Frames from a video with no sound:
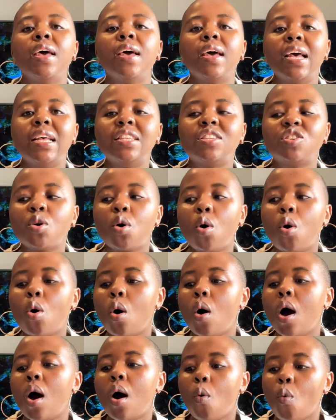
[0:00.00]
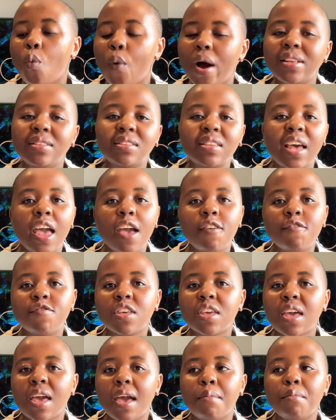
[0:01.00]
And so once I have the
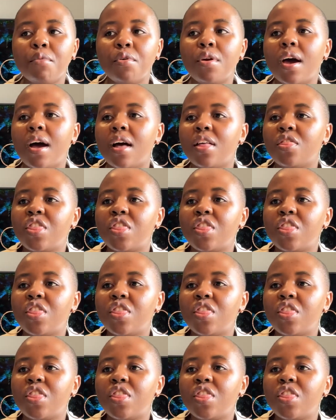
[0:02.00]
camera,